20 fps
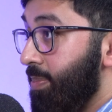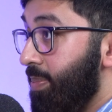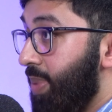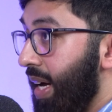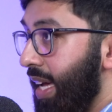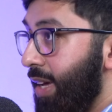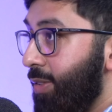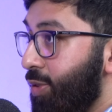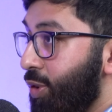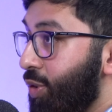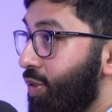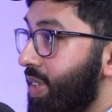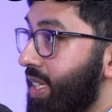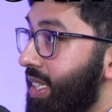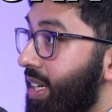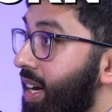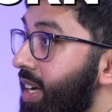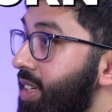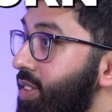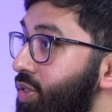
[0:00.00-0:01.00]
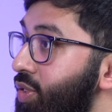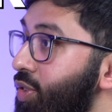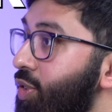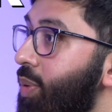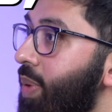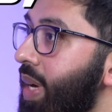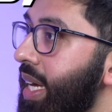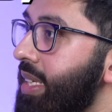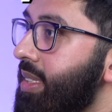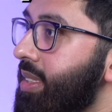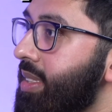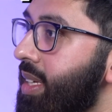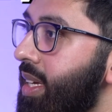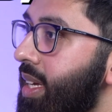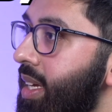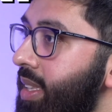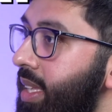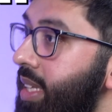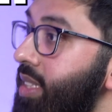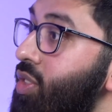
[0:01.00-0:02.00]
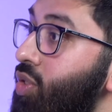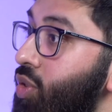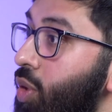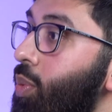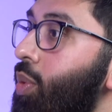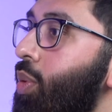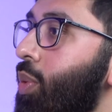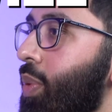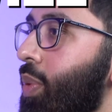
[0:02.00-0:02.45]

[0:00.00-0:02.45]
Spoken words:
But if you return to your ways, then so will